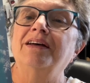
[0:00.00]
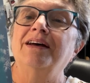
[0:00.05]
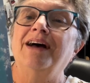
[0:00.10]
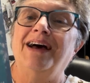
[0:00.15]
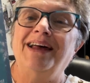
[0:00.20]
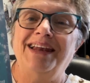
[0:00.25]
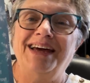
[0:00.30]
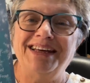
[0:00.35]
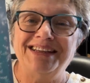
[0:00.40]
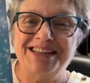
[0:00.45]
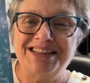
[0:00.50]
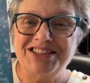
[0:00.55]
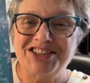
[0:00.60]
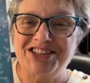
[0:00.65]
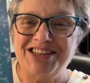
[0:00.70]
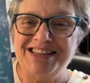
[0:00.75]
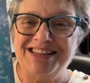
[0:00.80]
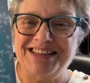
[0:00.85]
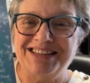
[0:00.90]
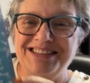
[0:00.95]
I like that
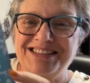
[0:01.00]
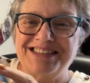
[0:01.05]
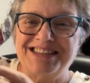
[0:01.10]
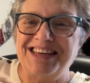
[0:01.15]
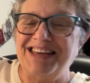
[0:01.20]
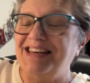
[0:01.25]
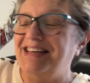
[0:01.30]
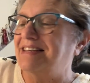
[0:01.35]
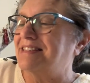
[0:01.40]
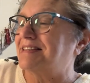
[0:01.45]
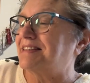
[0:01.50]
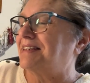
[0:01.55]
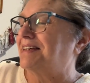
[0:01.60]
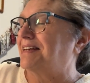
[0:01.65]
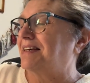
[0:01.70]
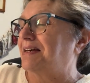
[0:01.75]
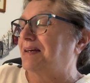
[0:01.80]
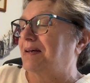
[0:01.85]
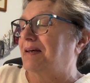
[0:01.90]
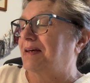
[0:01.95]
she does these.
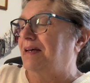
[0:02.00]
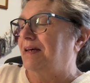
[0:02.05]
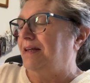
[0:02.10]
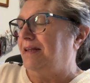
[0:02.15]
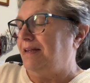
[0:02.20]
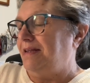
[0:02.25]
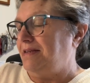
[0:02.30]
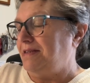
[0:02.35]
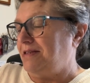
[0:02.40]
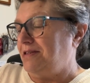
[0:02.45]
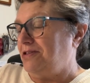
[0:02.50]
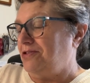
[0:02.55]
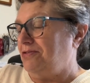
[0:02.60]
This is